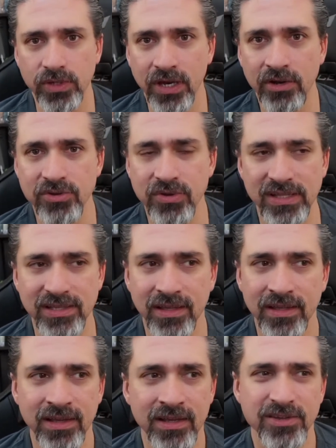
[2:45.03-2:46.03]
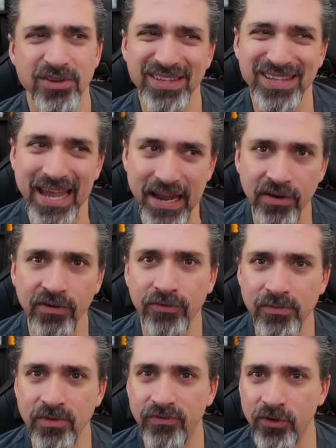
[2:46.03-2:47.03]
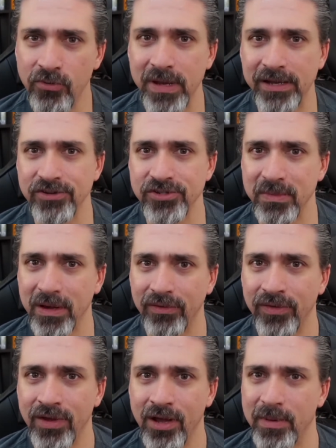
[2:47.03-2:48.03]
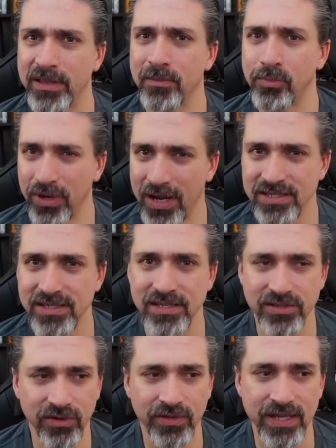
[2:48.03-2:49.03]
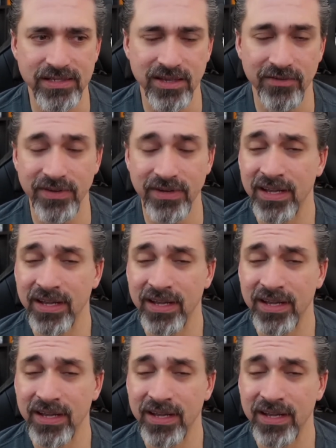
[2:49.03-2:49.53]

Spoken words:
You get to hear from the filmmakers about the process and all that stuff.